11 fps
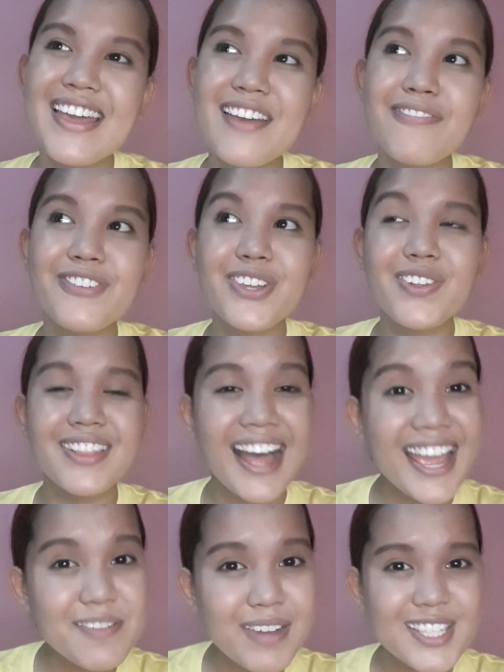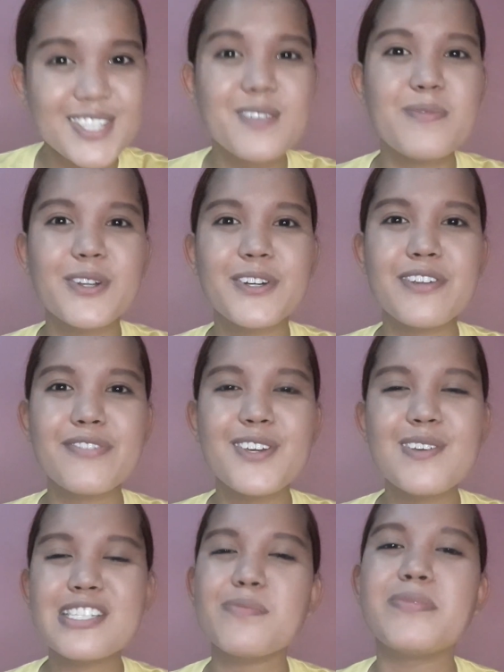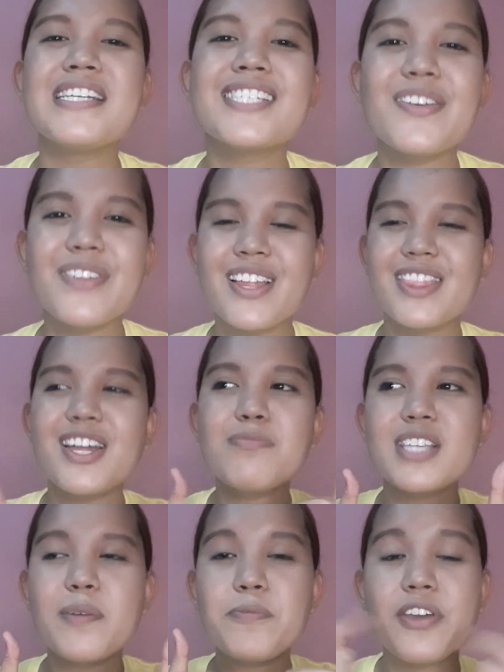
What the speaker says: If you like my 2 book reviews, please give it a thumbs up.